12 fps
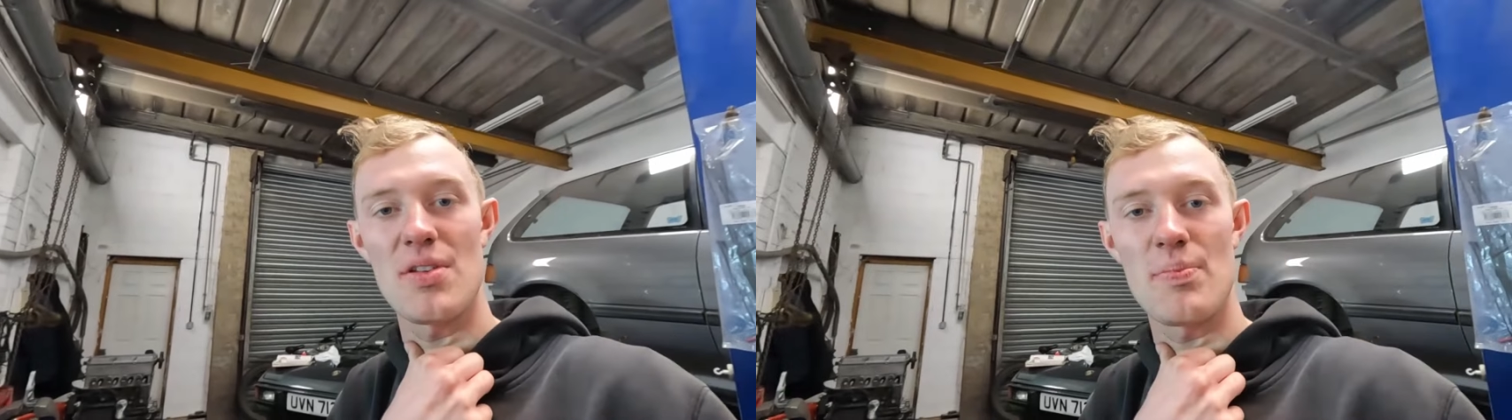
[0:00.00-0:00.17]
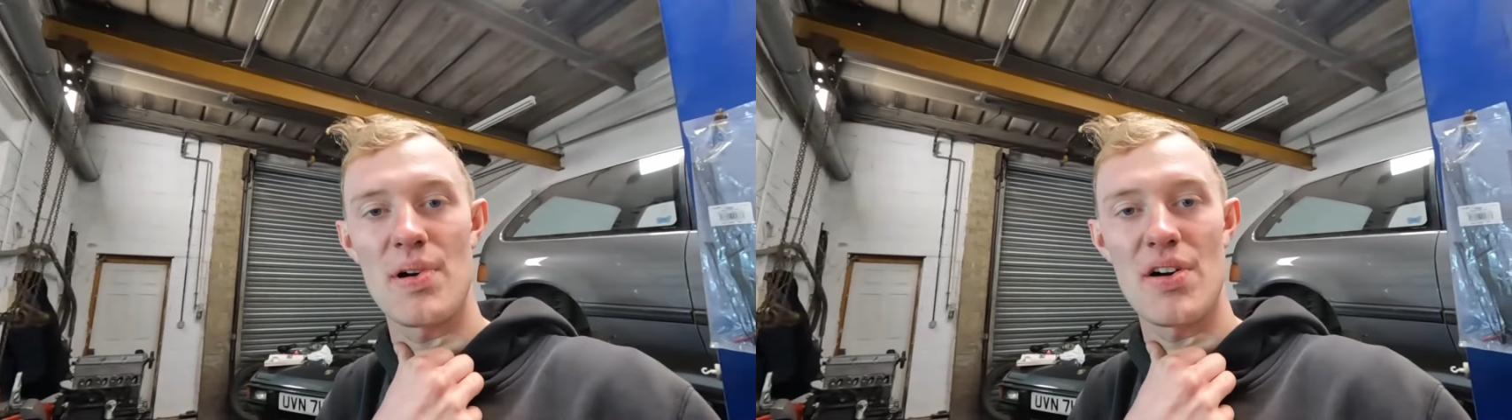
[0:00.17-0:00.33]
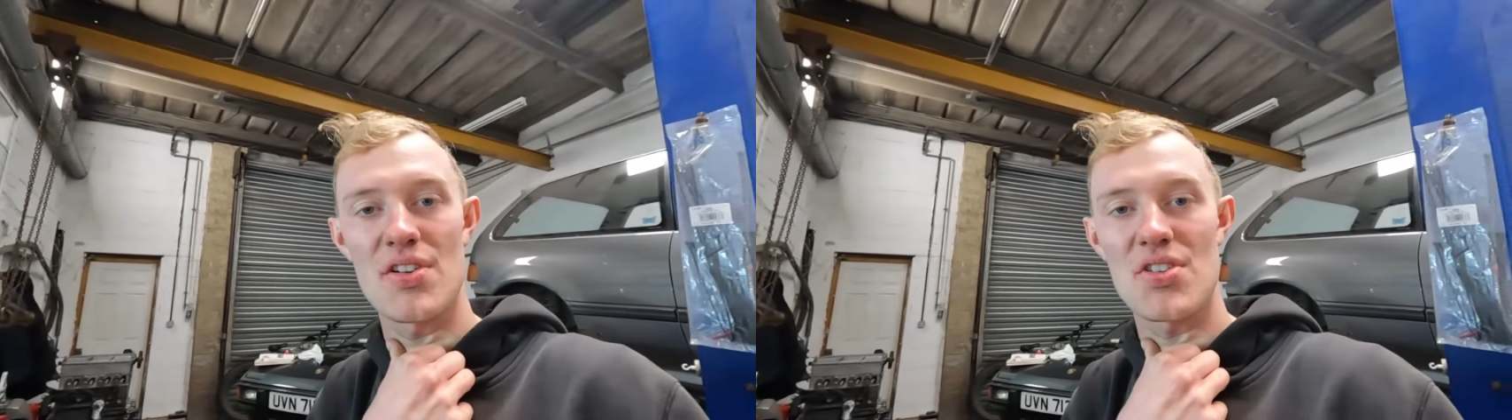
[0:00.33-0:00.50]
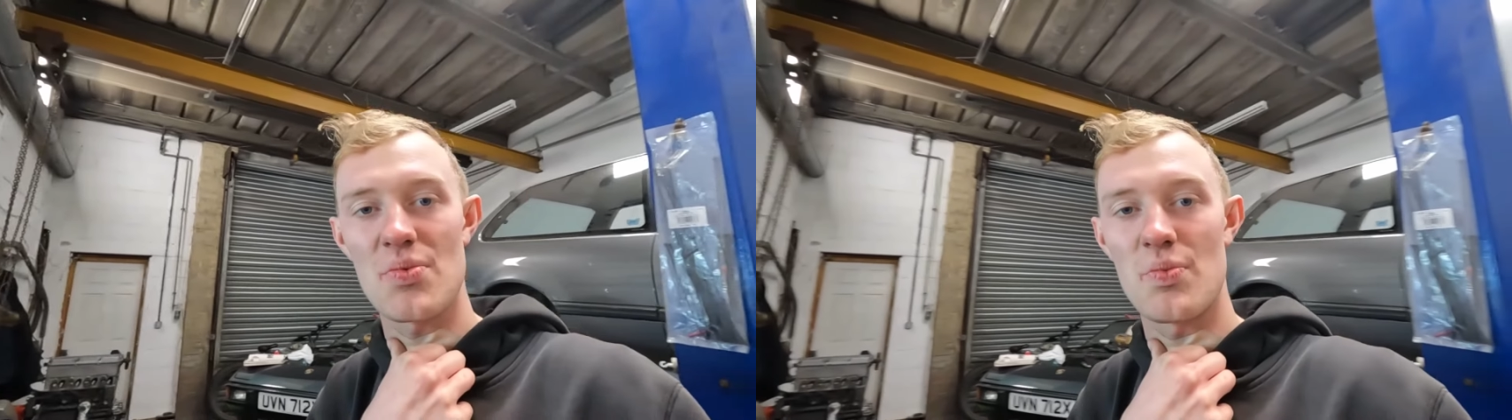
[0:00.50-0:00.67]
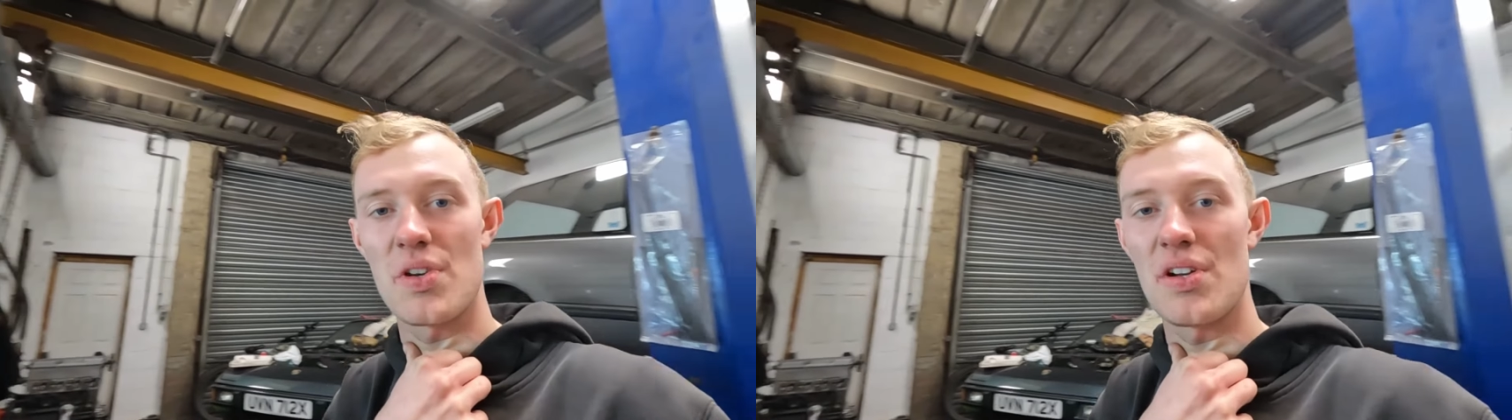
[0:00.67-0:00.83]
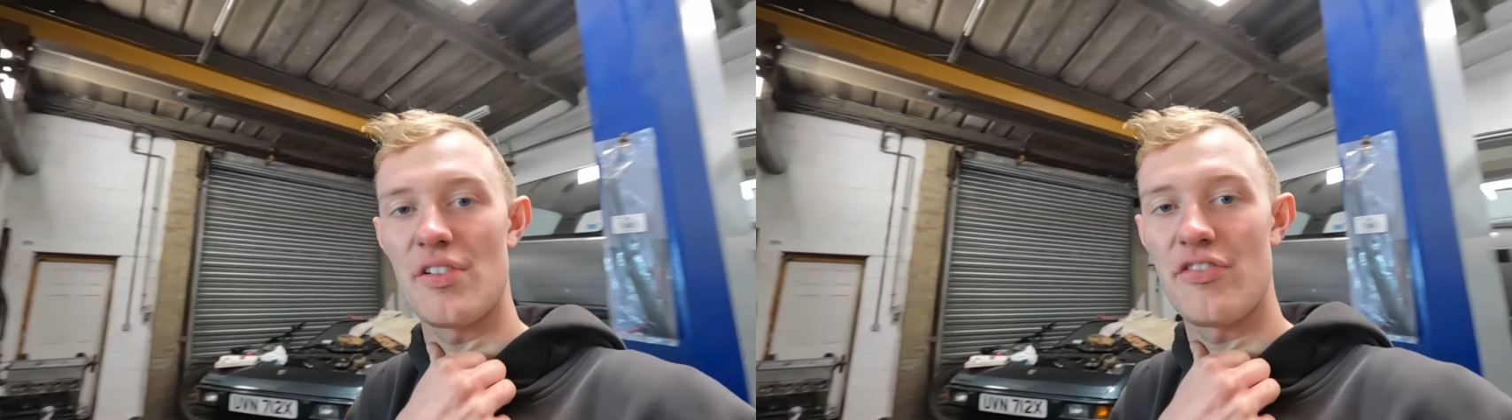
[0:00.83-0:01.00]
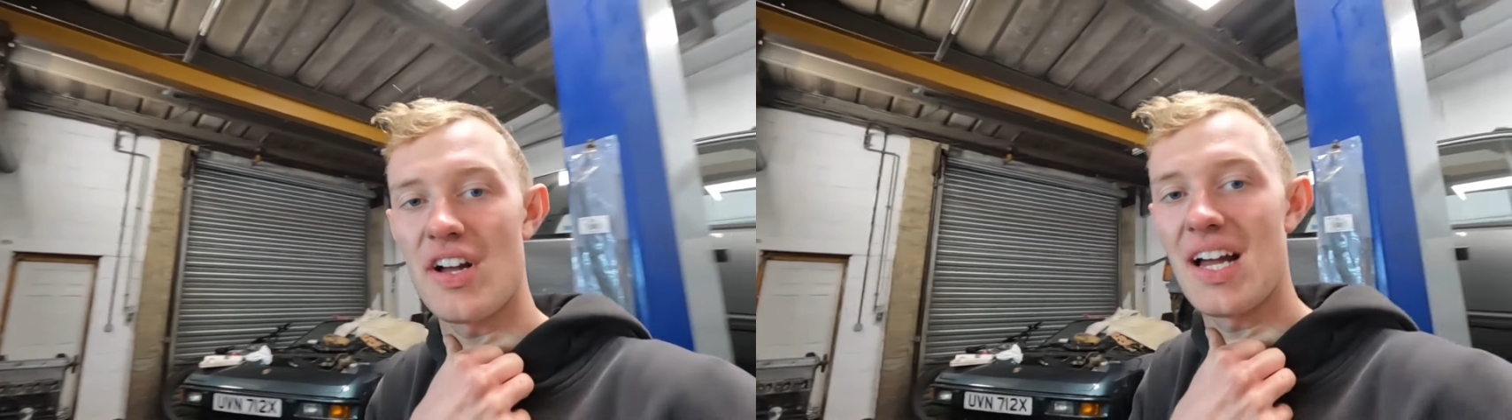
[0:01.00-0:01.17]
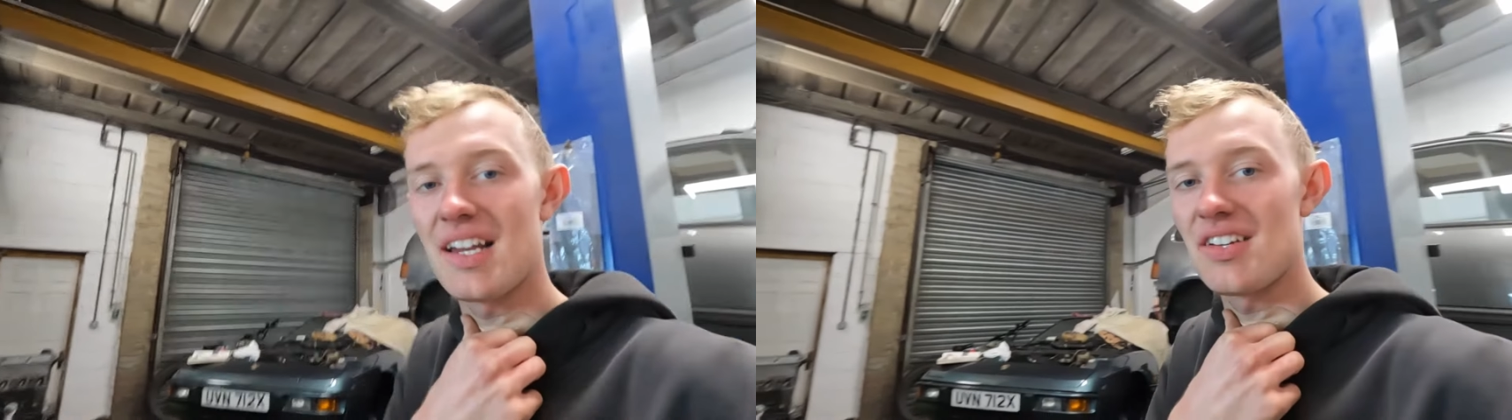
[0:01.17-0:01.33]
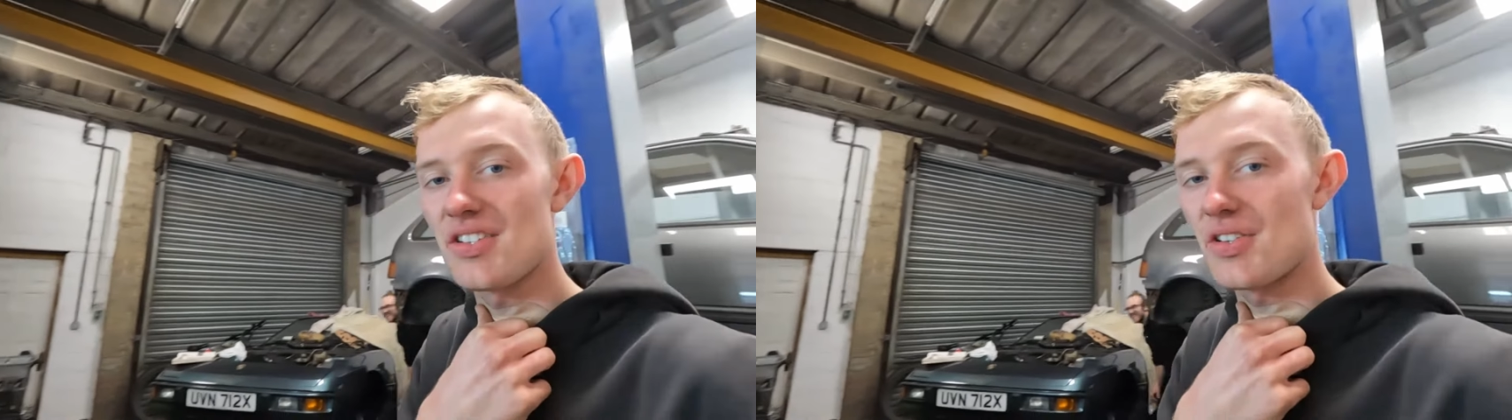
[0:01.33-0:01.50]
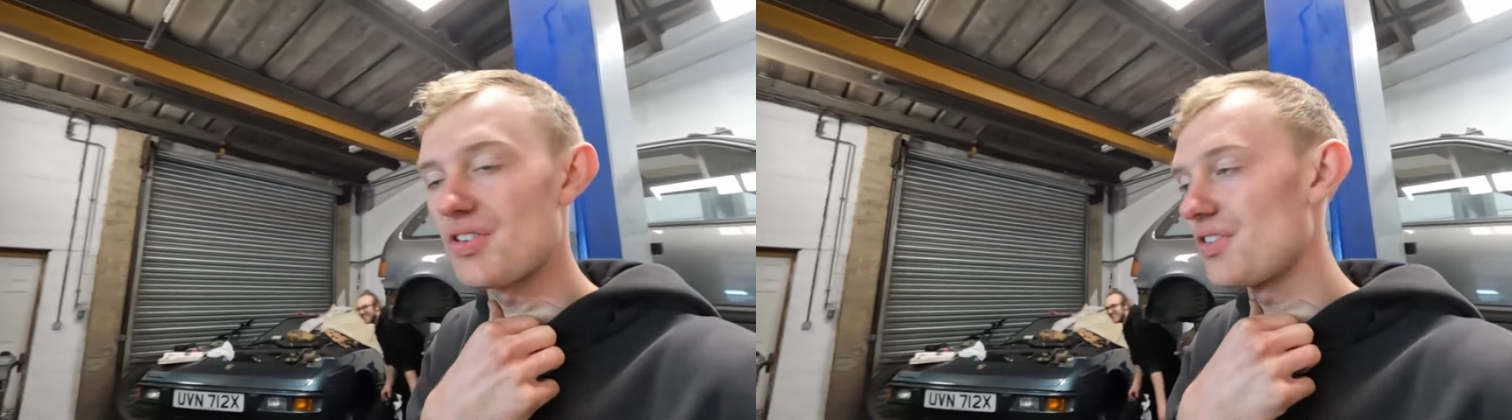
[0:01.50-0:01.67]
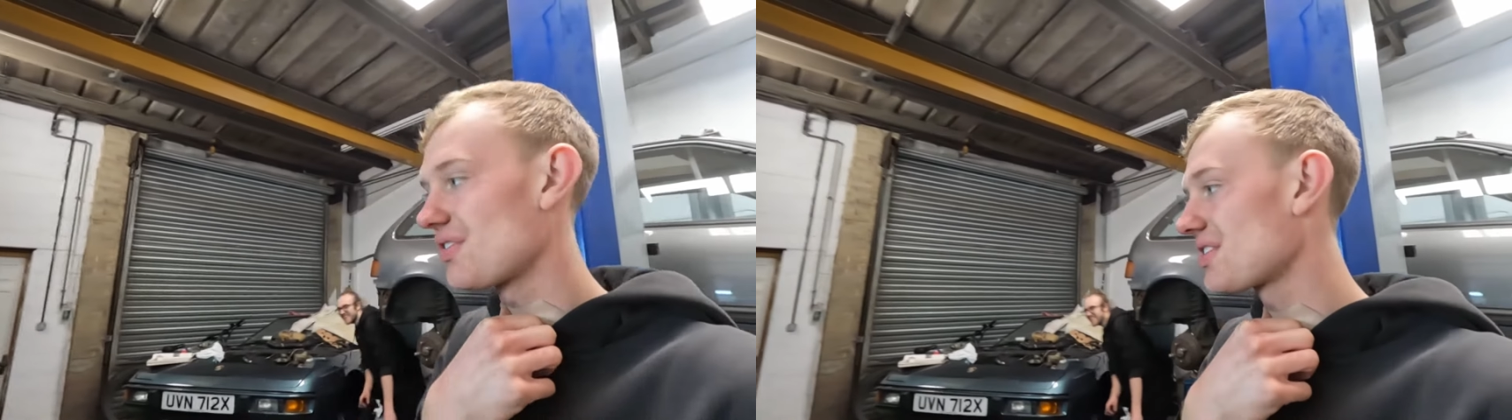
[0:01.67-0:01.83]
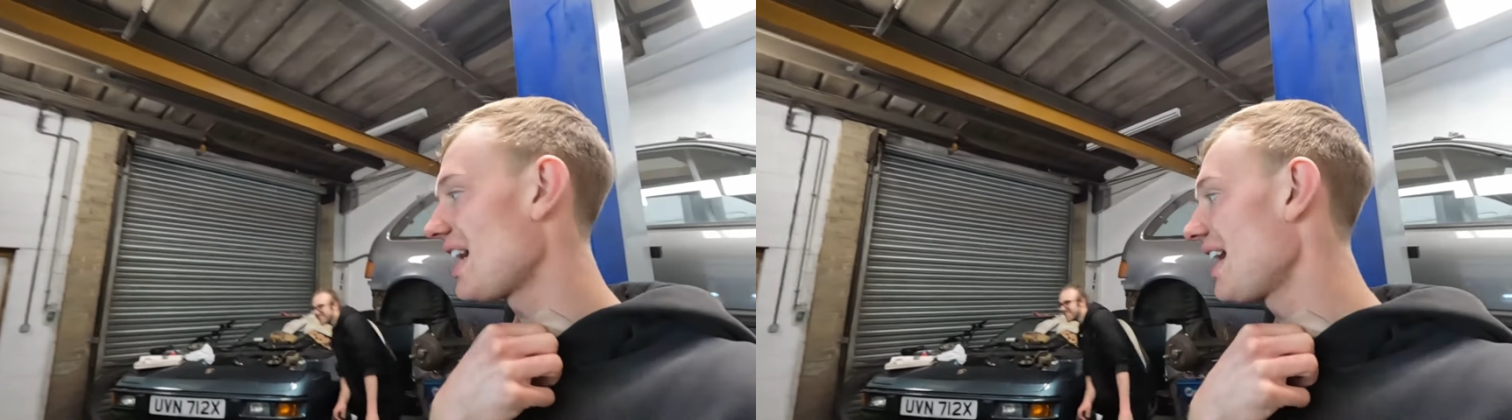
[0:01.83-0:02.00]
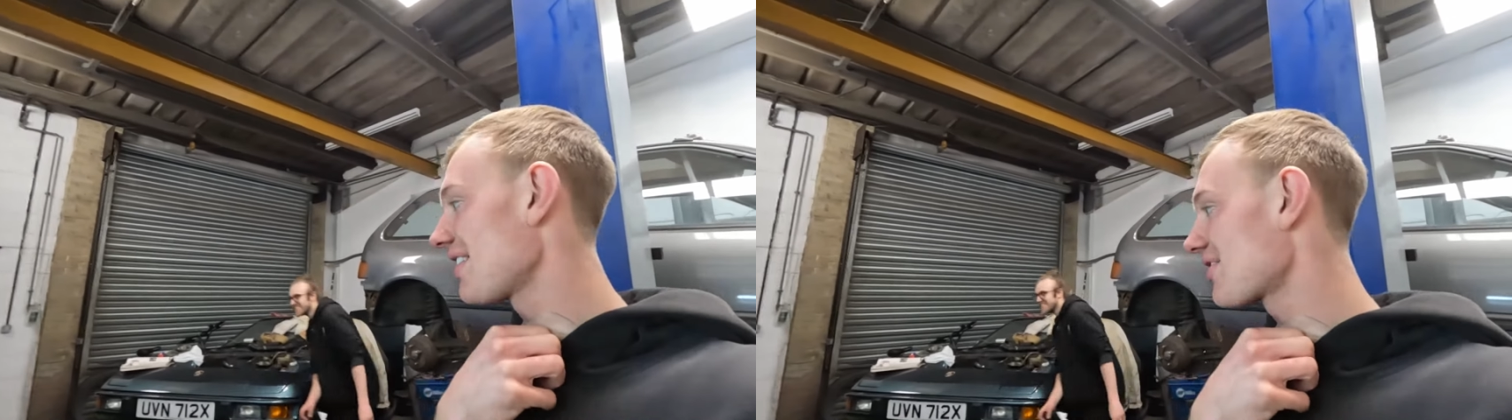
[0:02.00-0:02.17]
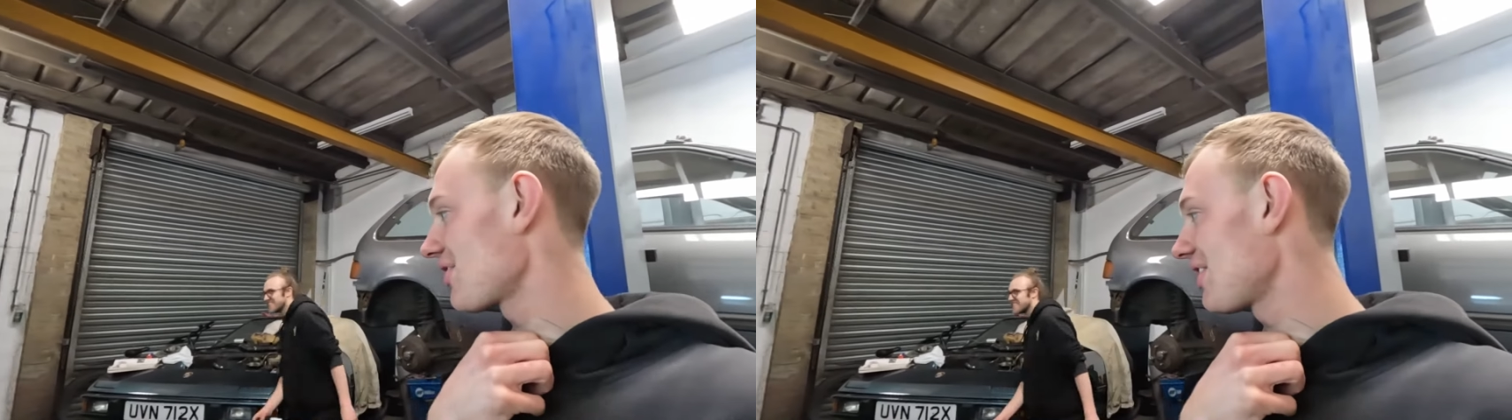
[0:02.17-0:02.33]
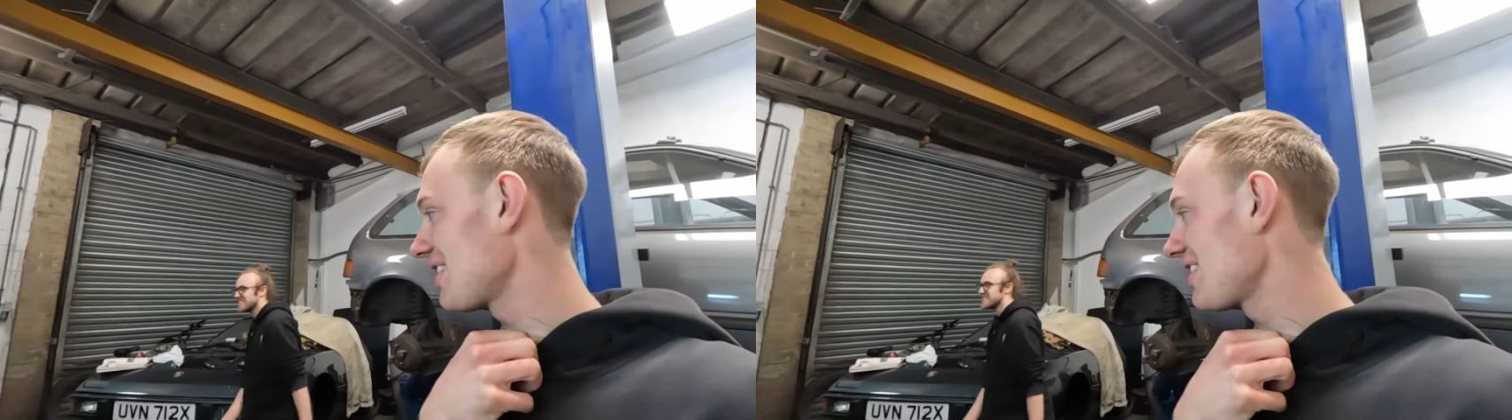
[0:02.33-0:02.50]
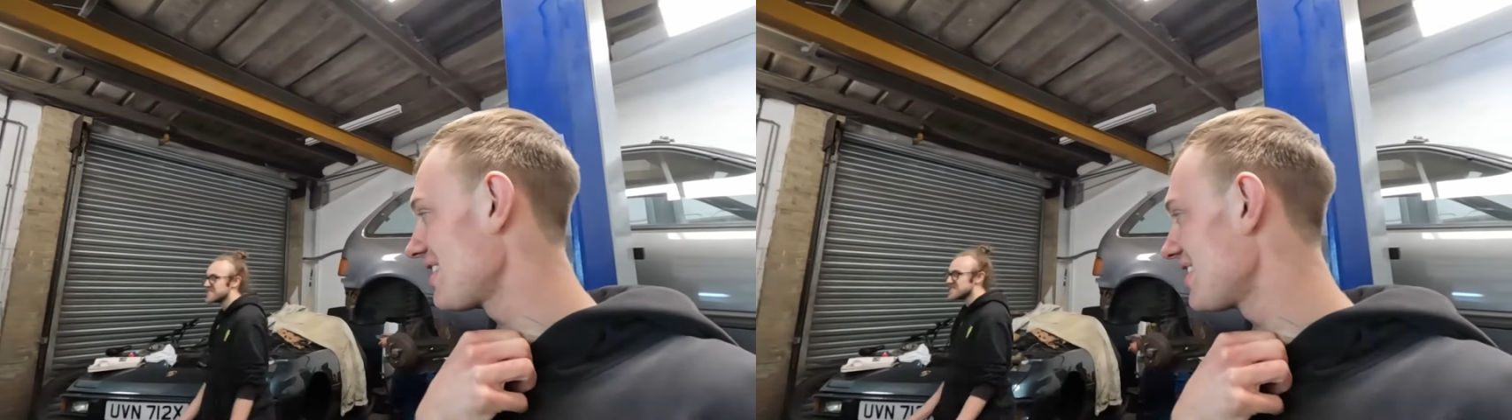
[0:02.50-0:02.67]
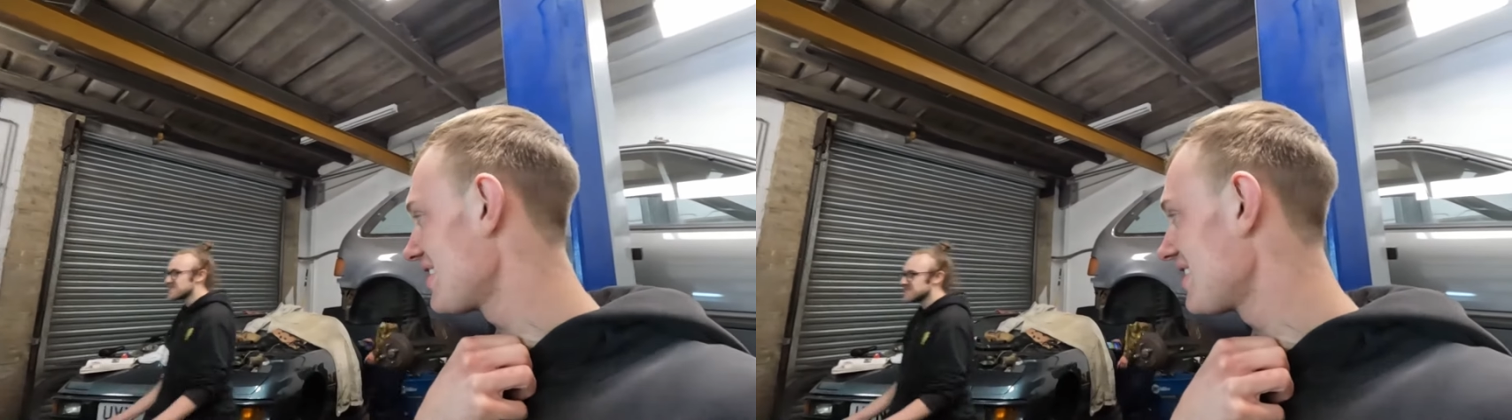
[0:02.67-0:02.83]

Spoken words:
of the Porsche, you'll find us actually